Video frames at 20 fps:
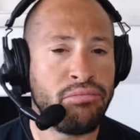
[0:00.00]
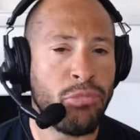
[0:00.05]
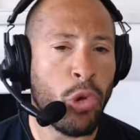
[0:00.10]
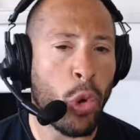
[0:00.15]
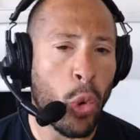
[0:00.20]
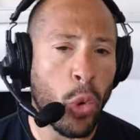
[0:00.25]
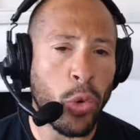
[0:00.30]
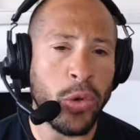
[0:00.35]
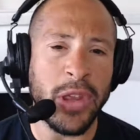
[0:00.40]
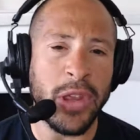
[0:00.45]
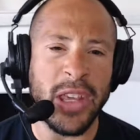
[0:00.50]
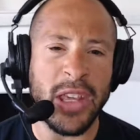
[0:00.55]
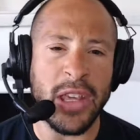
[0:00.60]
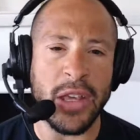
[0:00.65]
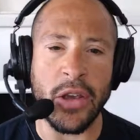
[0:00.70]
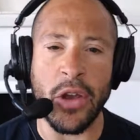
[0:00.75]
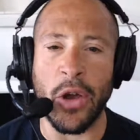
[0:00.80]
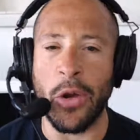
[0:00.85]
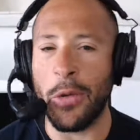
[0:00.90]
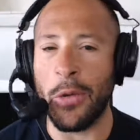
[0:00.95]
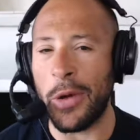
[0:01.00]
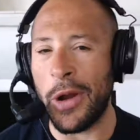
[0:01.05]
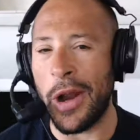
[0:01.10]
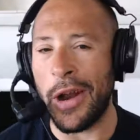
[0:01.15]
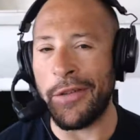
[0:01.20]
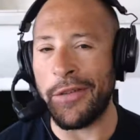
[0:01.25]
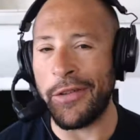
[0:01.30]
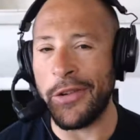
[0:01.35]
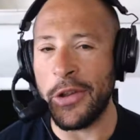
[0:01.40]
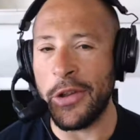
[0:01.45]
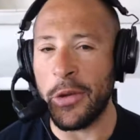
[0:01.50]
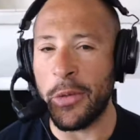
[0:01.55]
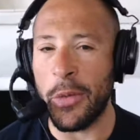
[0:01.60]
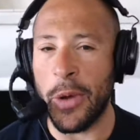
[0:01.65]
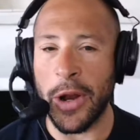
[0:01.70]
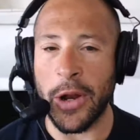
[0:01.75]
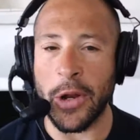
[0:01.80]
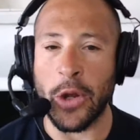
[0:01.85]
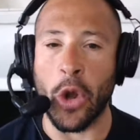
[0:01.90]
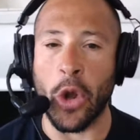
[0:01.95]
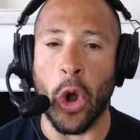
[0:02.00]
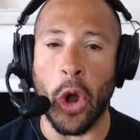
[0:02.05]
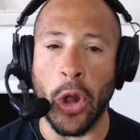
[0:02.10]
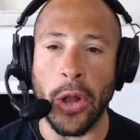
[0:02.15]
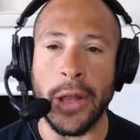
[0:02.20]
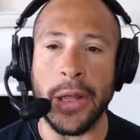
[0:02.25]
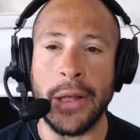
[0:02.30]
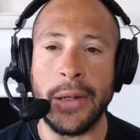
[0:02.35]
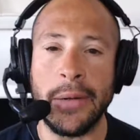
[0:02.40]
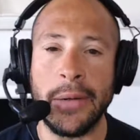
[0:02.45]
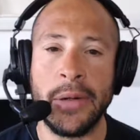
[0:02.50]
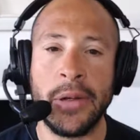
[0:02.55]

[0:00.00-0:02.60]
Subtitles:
or the ego, whatever you want to call it,